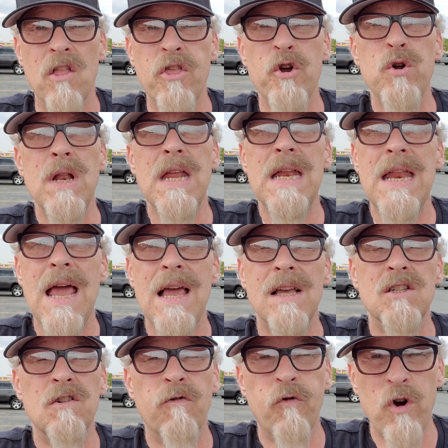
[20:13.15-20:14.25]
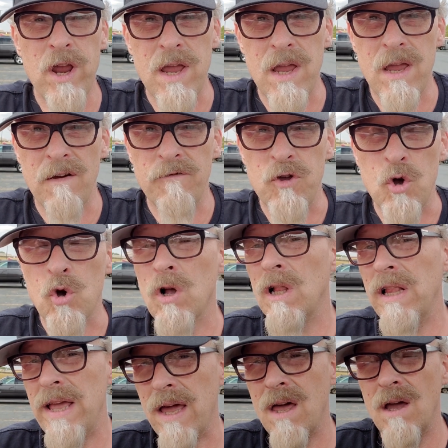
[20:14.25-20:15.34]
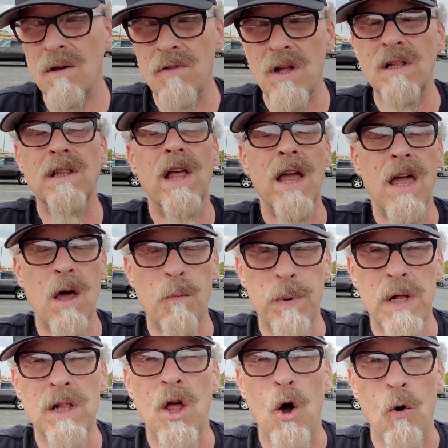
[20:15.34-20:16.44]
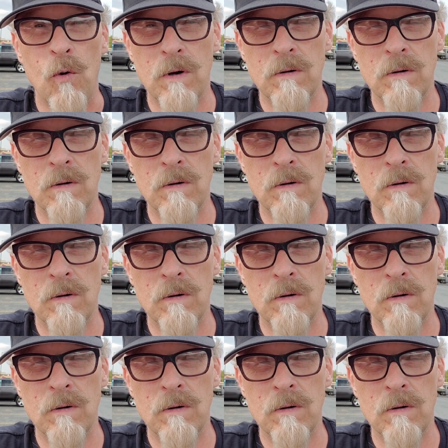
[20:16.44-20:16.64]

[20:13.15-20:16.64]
30 days free if you click the link below.